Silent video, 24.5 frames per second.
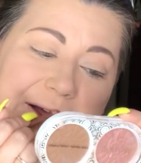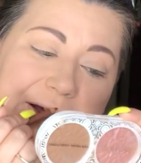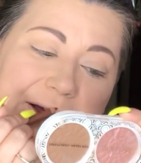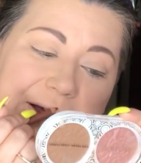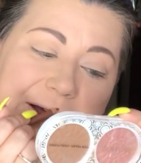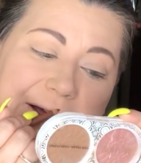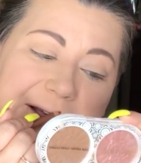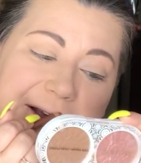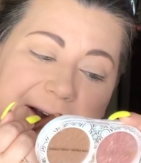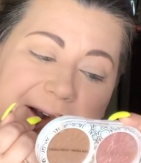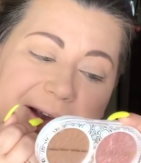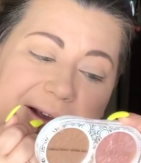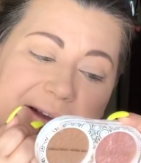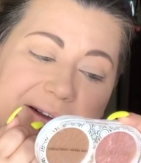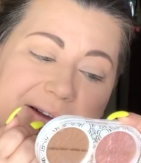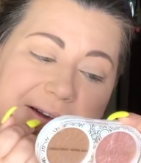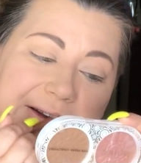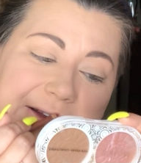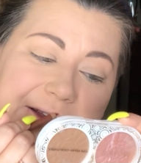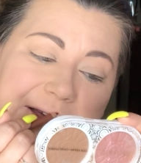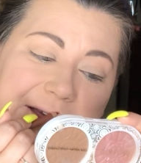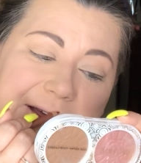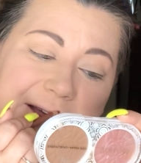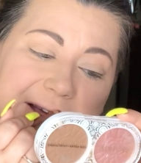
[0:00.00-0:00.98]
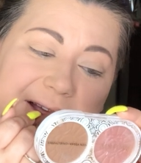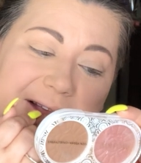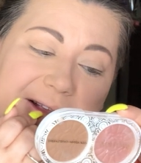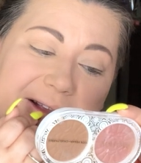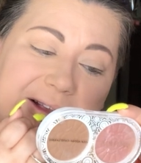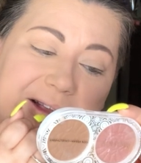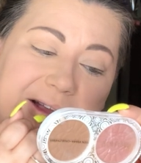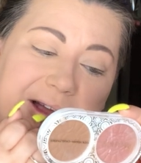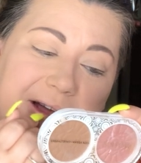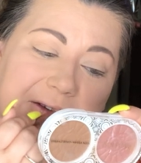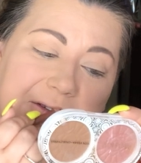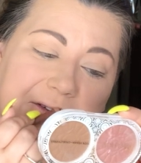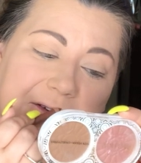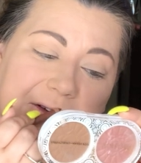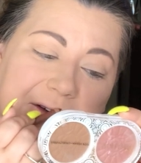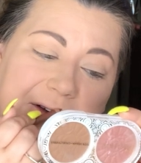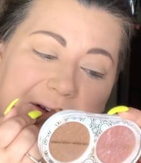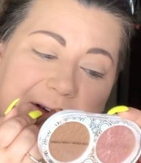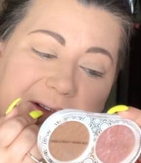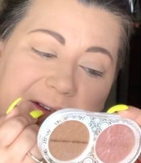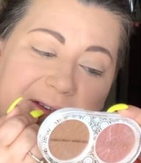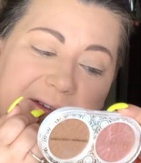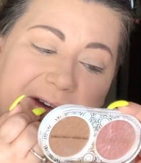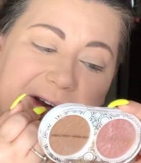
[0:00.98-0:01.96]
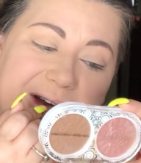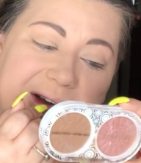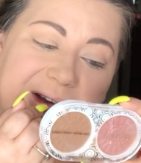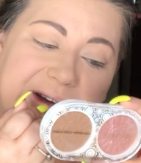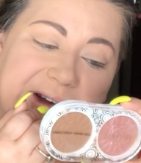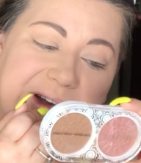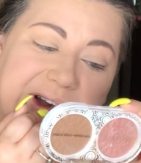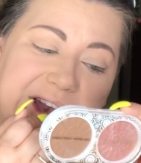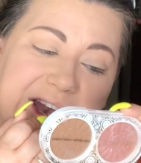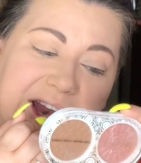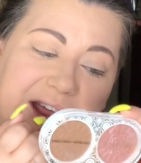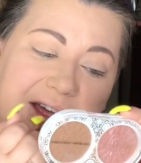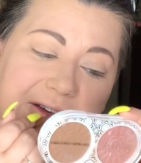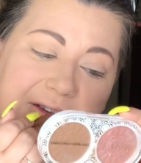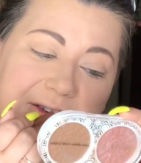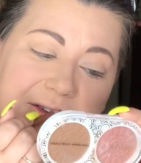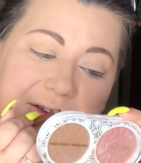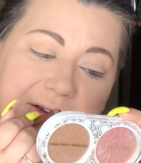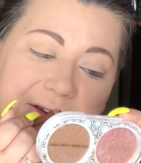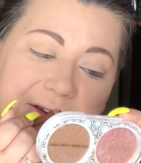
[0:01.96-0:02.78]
Like, just a heads up. Very stiff.